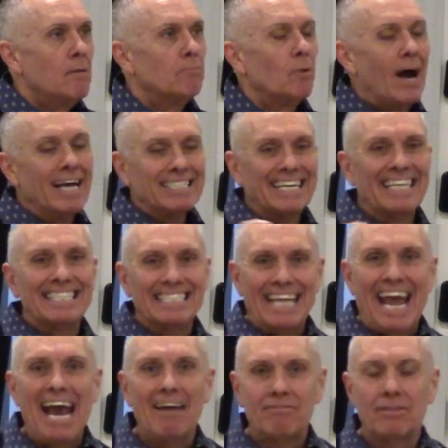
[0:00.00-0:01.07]
When I say
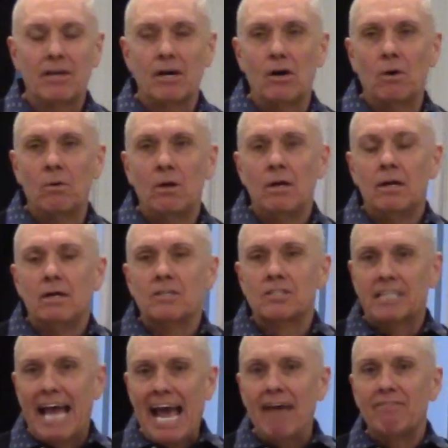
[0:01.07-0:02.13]
staff, though,
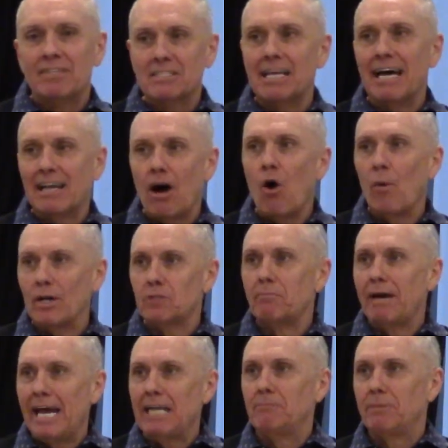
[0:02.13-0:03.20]
staff is not always
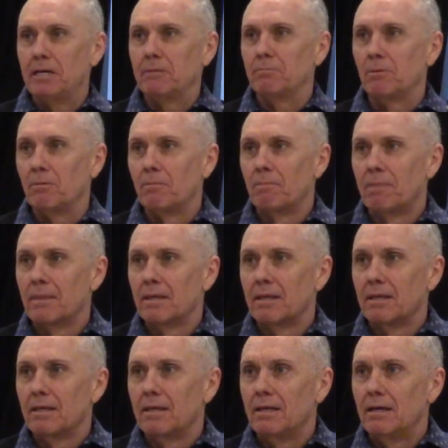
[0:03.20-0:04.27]
paid people.
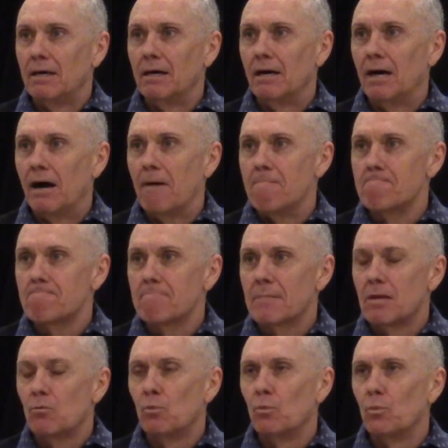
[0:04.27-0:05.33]
Uh,
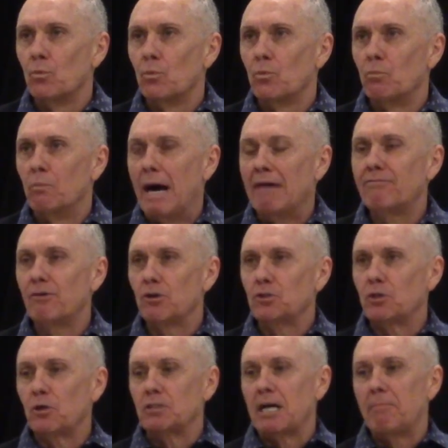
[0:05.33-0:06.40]
my first
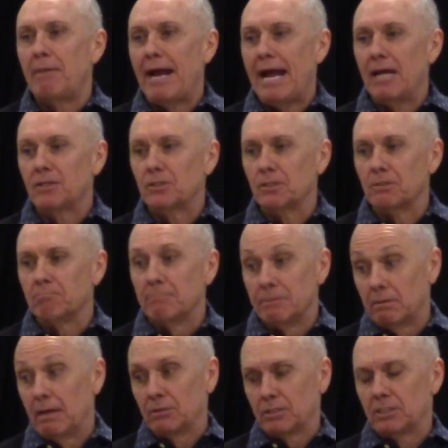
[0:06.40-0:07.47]
church I pastored,
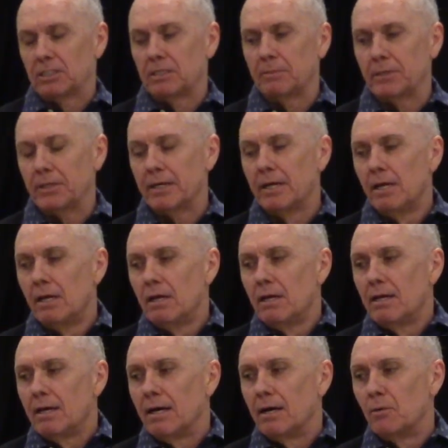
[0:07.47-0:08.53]
I was in seminary,
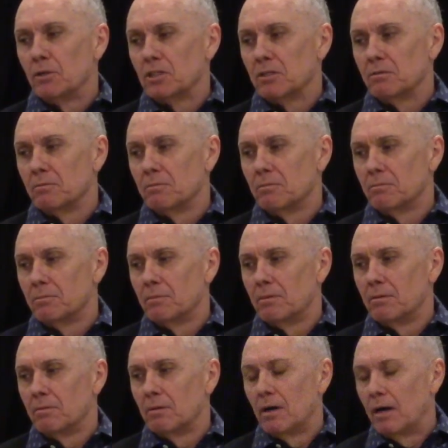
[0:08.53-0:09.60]
it was a
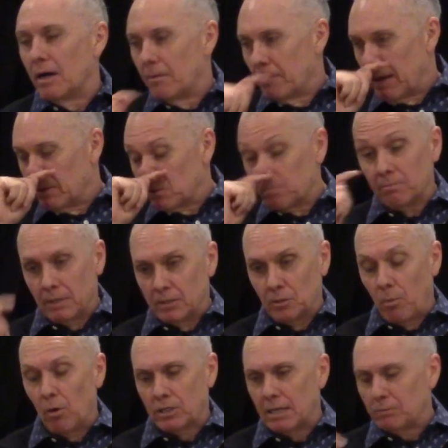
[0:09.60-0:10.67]
uh, I was, it's a
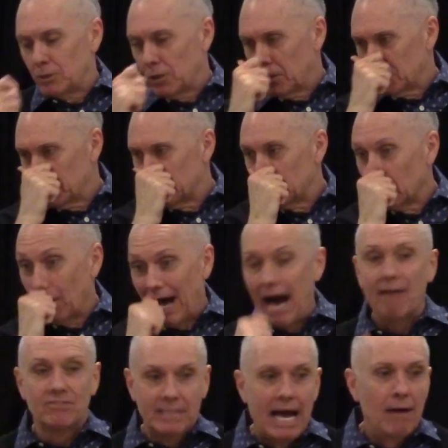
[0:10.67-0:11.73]
part-time church, so
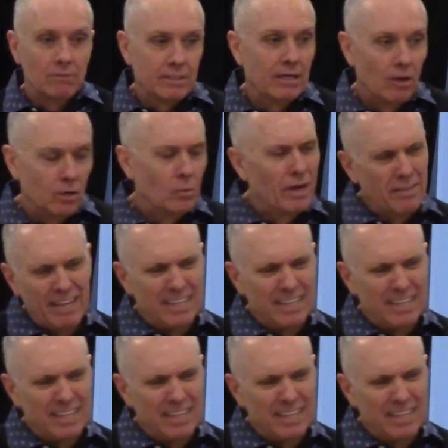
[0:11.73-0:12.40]
obviously I was the only one.